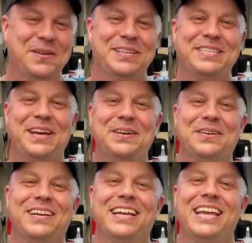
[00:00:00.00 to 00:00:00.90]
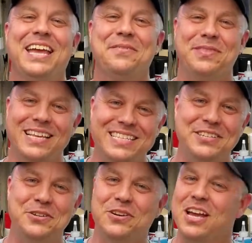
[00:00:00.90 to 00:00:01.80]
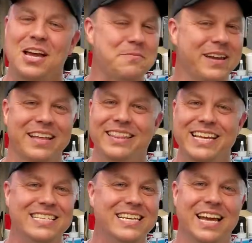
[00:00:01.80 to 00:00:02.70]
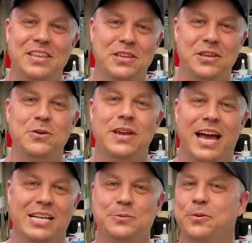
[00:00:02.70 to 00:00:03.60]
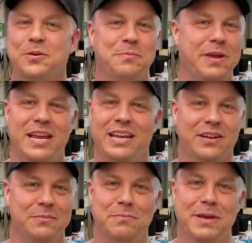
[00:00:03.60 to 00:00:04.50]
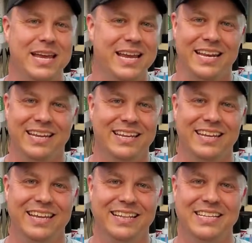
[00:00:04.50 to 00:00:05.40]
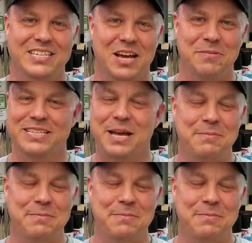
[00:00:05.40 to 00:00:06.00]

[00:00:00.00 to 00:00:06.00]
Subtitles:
So, if this is your comment, you guys weren't being mean in these comments.